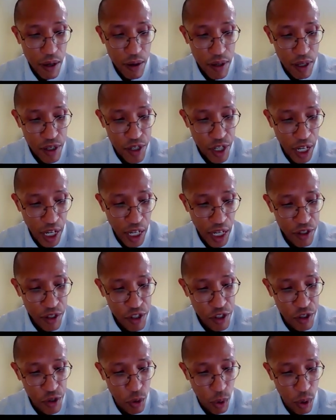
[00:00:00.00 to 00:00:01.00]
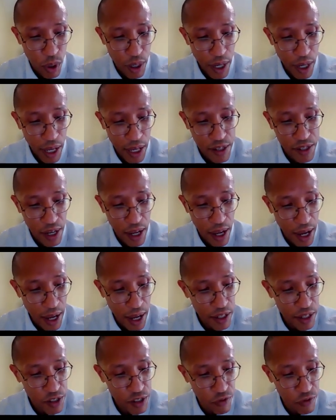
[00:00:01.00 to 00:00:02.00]
The chain store has the
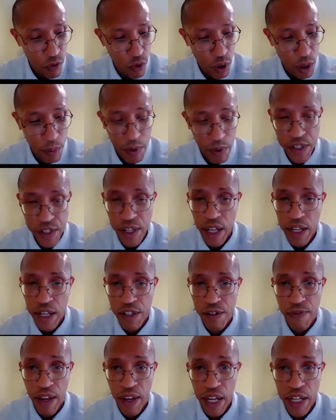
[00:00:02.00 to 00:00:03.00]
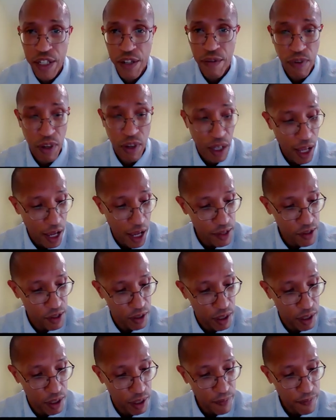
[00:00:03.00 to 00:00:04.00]
highest form of satisfaction
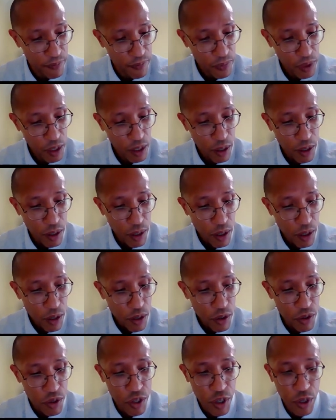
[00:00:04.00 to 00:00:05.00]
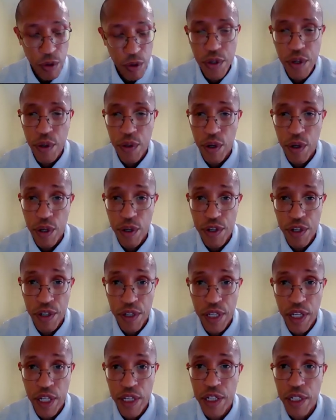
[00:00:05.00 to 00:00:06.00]
velocity due to their
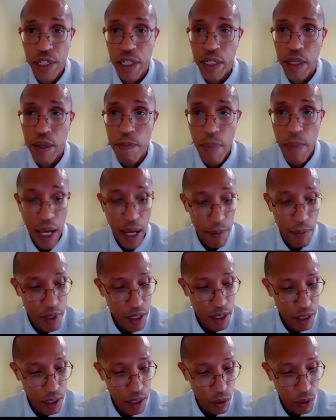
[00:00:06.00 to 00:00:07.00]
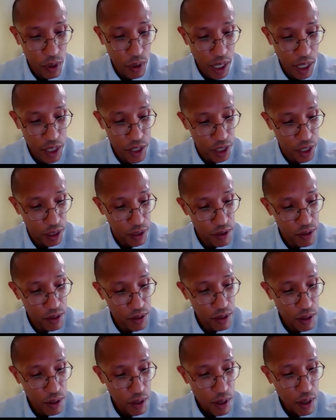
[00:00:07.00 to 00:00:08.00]
strategically mapped
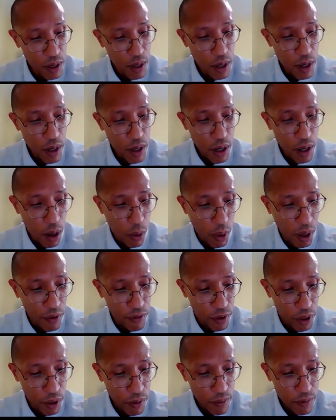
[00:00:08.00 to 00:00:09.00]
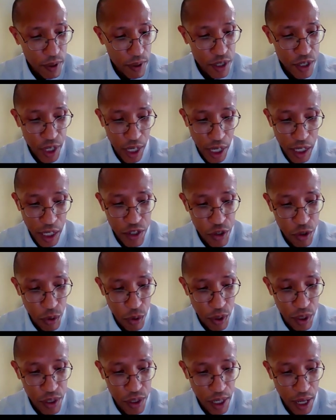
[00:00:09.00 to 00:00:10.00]
locations. However, chain
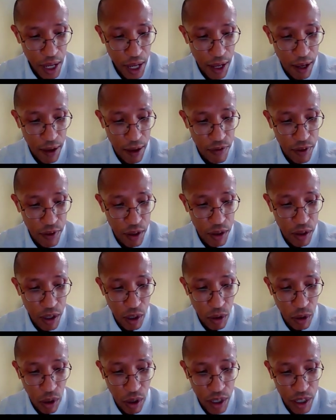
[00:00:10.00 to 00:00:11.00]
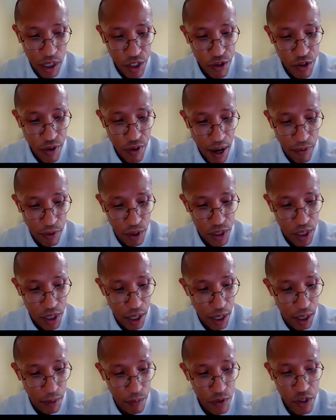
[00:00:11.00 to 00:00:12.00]
stores have the longest travel
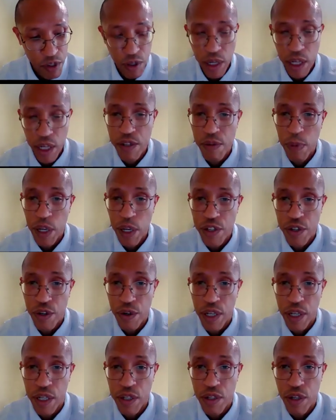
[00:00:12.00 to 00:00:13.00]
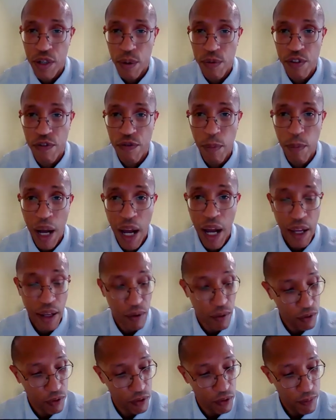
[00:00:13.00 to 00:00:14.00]
time, so that's measured in terms of
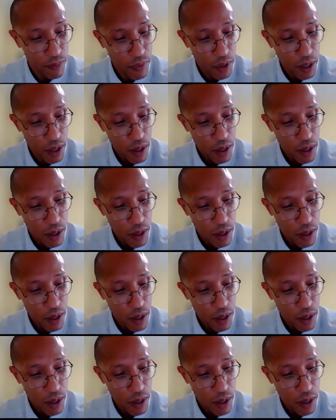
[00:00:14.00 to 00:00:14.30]
miles,